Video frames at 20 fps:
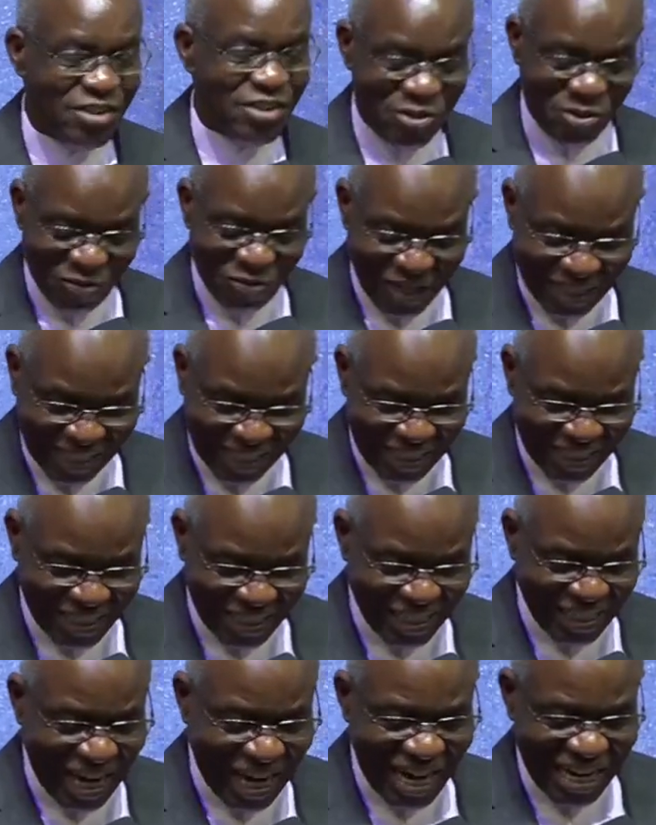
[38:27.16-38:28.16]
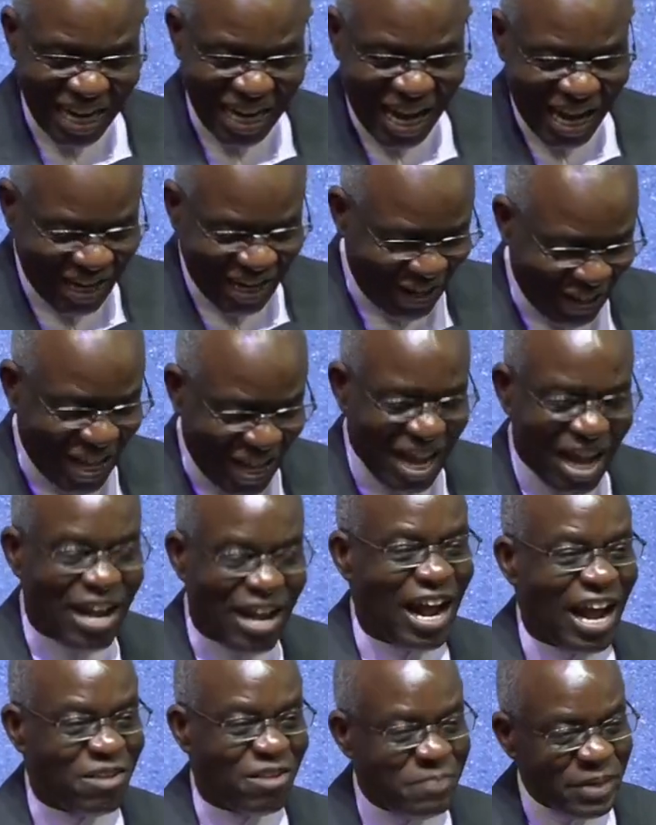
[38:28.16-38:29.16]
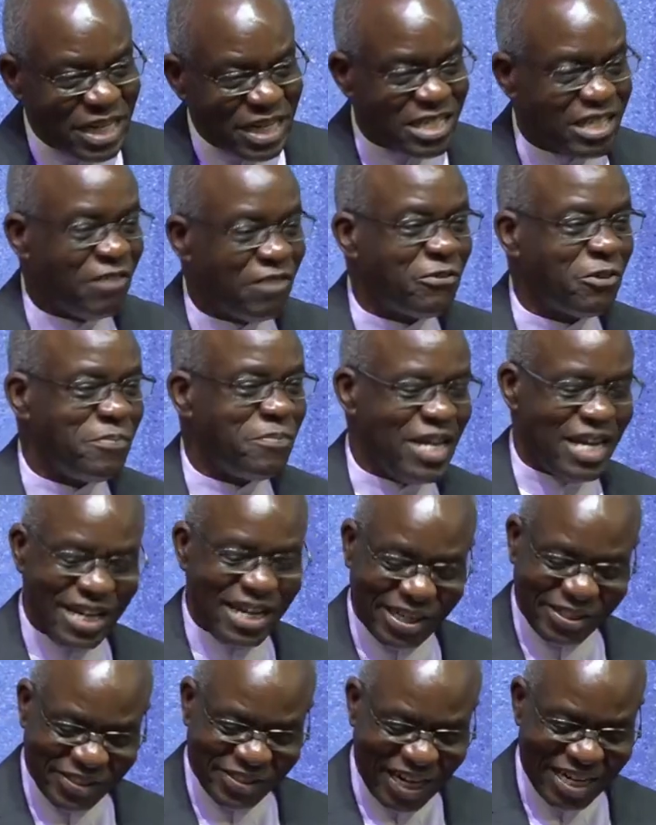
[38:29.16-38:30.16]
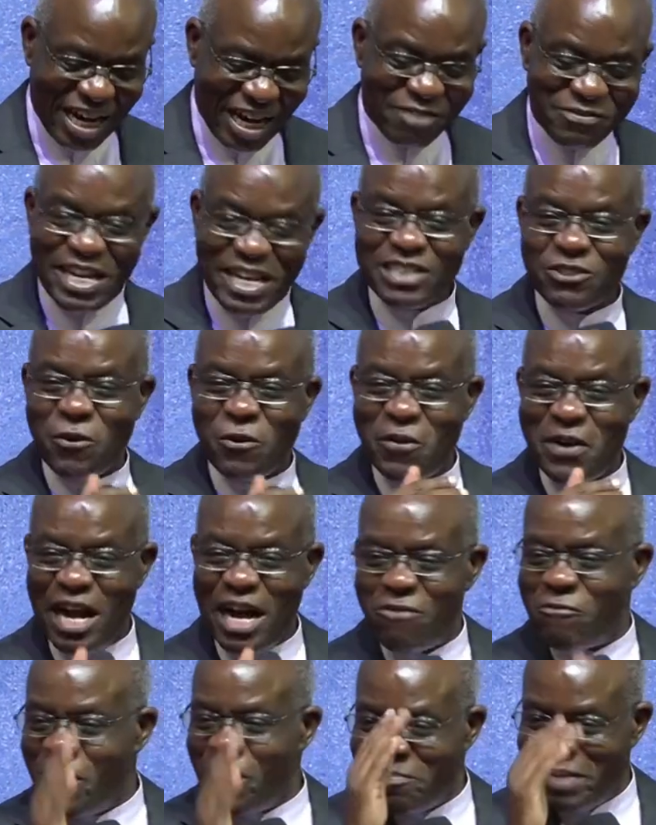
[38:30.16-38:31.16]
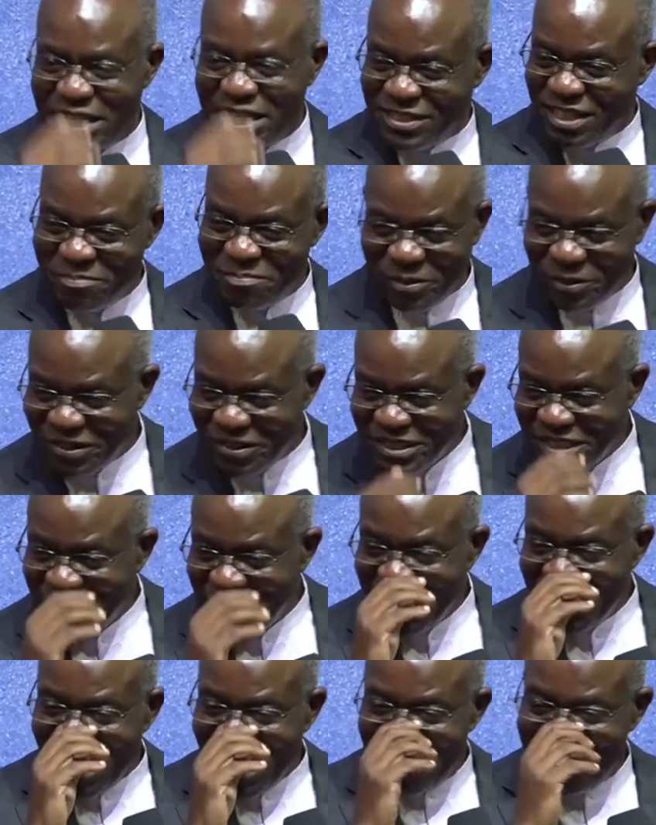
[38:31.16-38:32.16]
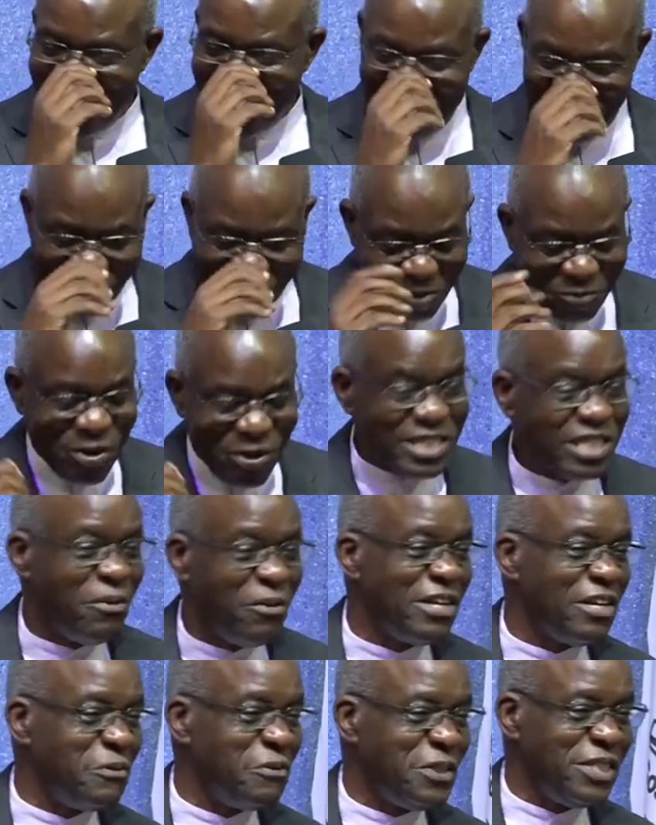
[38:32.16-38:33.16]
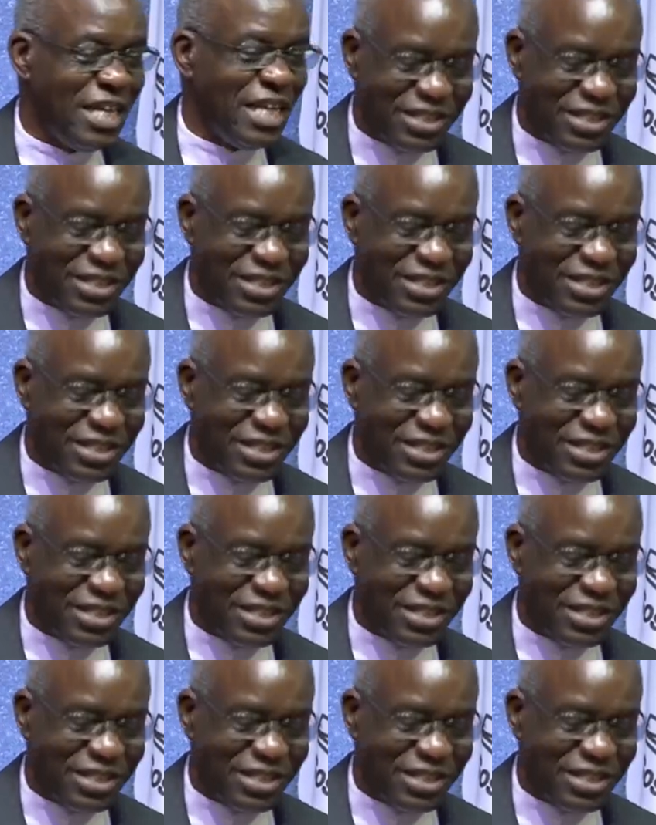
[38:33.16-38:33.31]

to verse 18. I'll end there. I'll pick it up from there next Sunday. I've just gone halfway my sermon. I mean, half of what I wanted to share